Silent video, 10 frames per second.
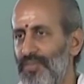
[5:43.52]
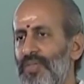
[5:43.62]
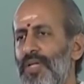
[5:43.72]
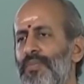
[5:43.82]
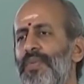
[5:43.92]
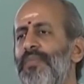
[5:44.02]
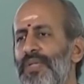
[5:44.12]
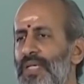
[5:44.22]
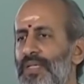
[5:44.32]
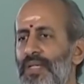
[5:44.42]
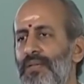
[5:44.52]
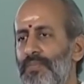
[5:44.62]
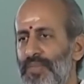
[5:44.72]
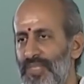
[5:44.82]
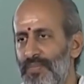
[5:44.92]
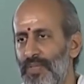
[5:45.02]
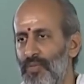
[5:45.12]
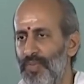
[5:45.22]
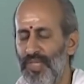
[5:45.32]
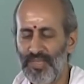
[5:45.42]
So there are primarily 10
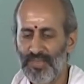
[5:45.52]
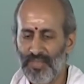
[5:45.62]
principal Upanishads,